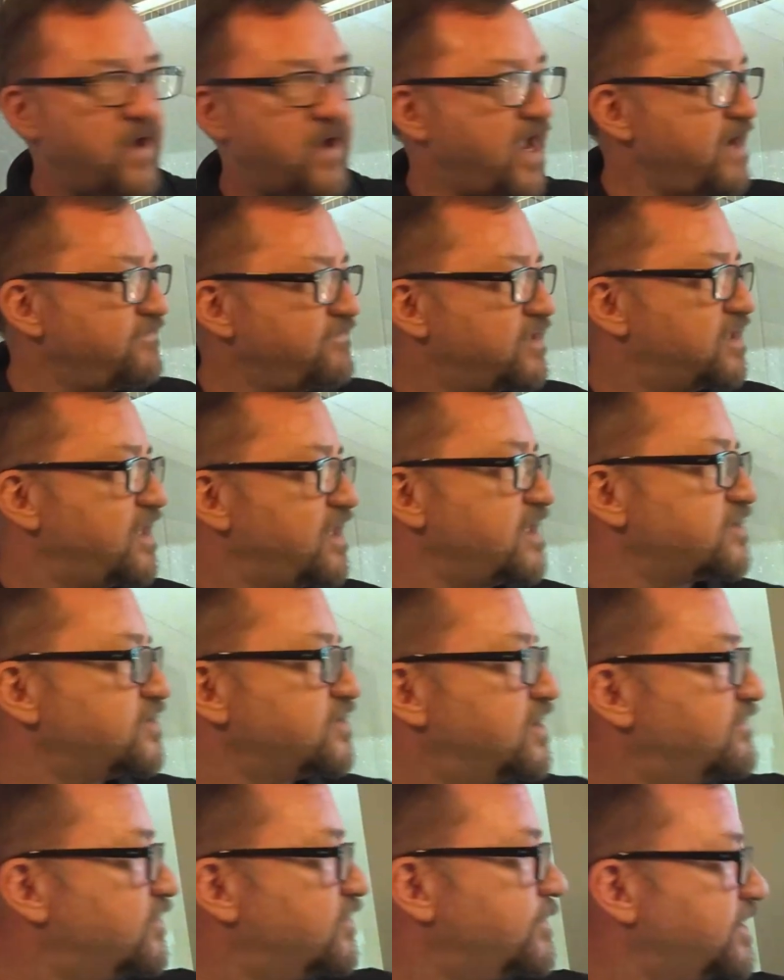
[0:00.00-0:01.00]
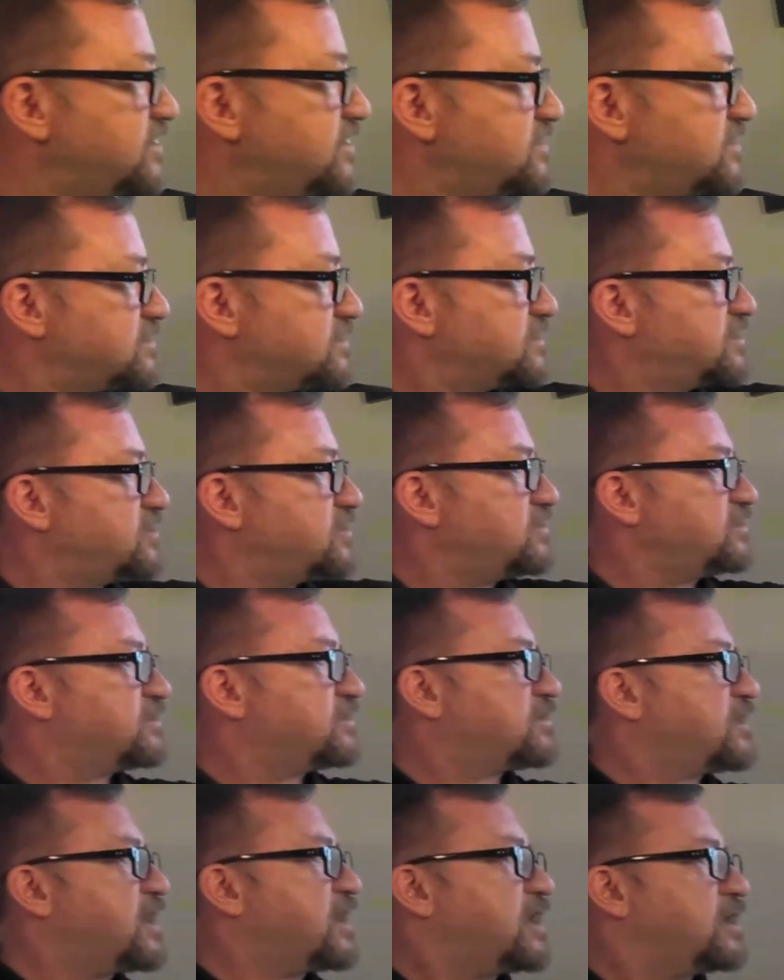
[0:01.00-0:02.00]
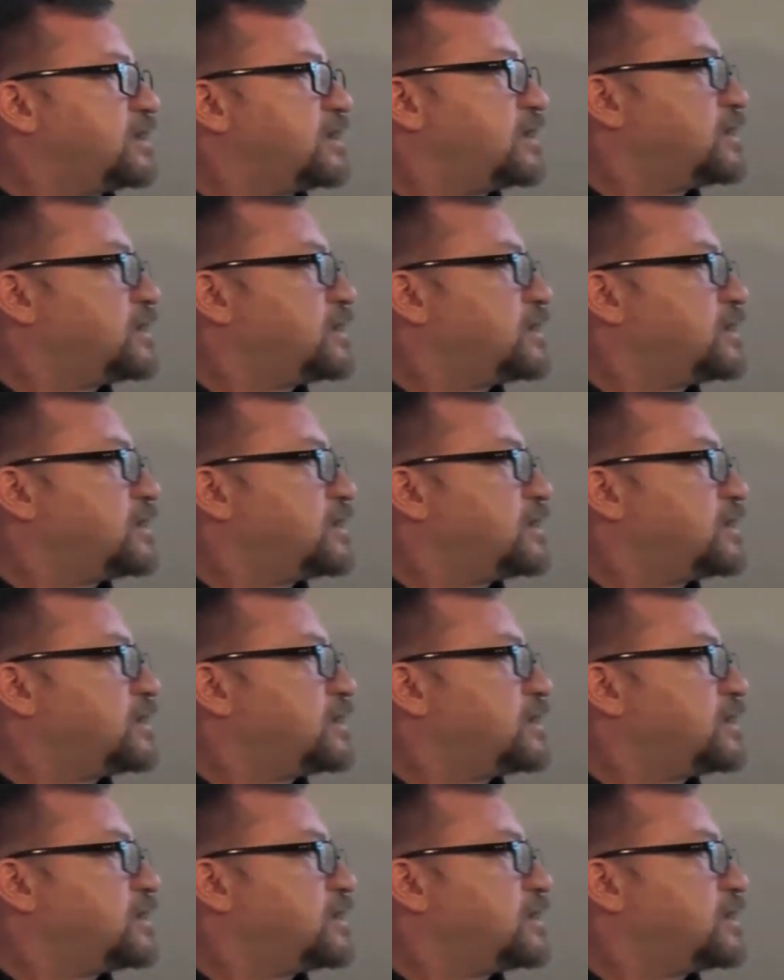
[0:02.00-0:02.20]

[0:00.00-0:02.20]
Now, I have a collection of them. I just heard that.